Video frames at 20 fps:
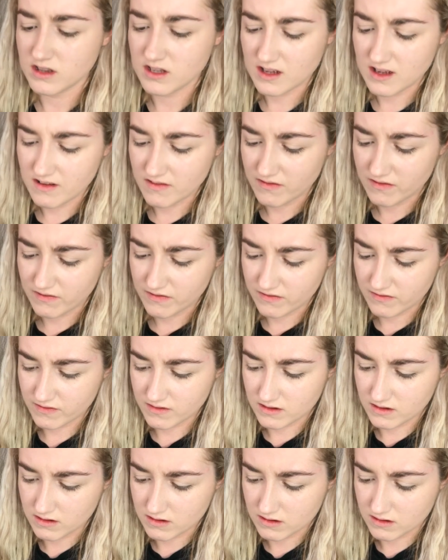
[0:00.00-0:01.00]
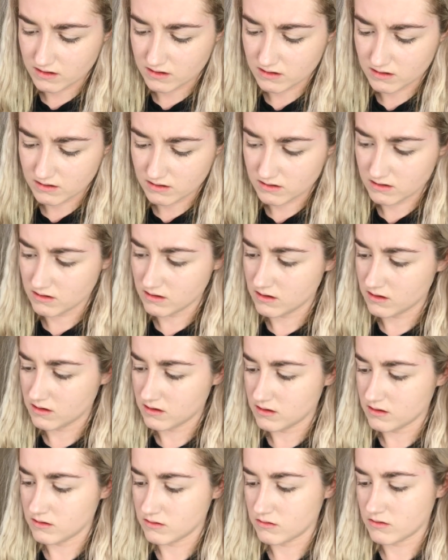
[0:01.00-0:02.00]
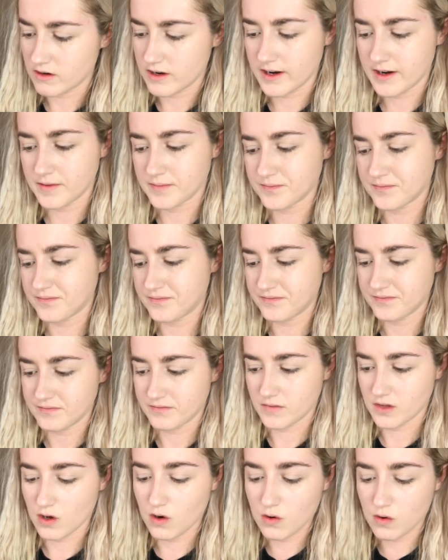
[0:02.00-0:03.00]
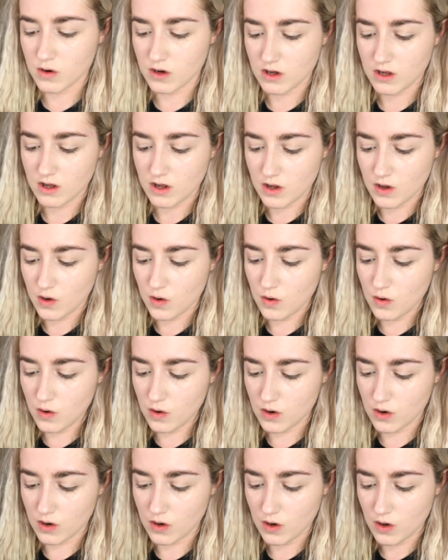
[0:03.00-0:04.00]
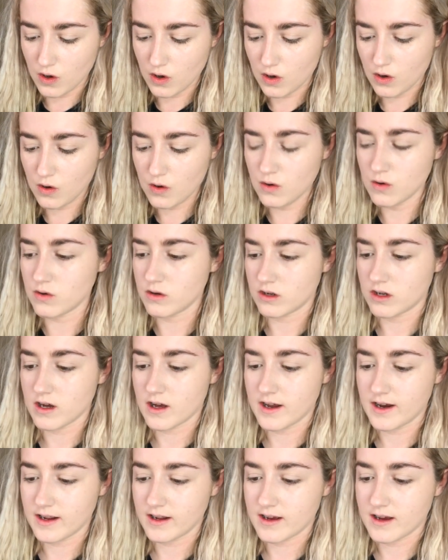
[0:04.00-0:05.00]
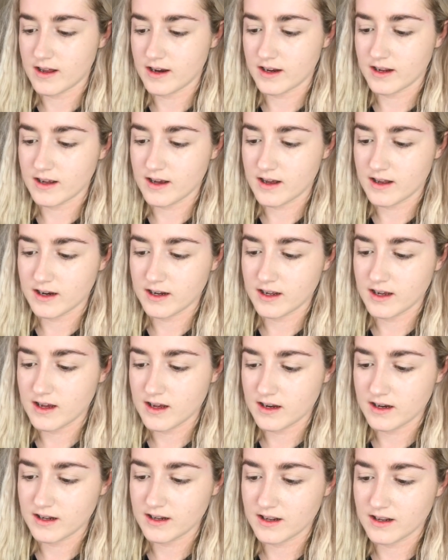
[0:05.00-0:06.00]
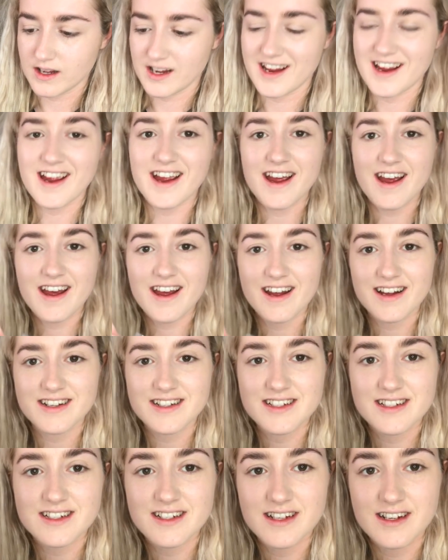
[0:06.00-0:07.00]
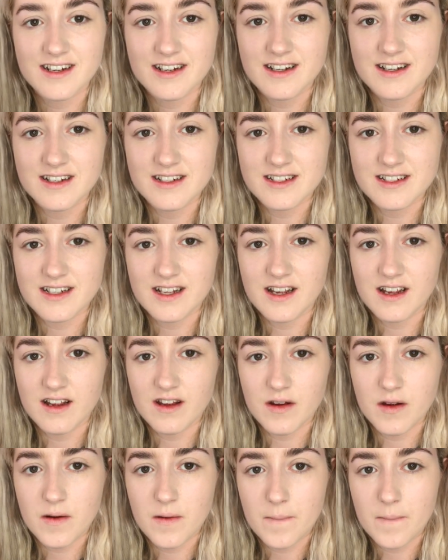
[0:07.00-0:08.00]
This. Right. Oh, oh, oh, got it, got it, got it, got it. Yes. See?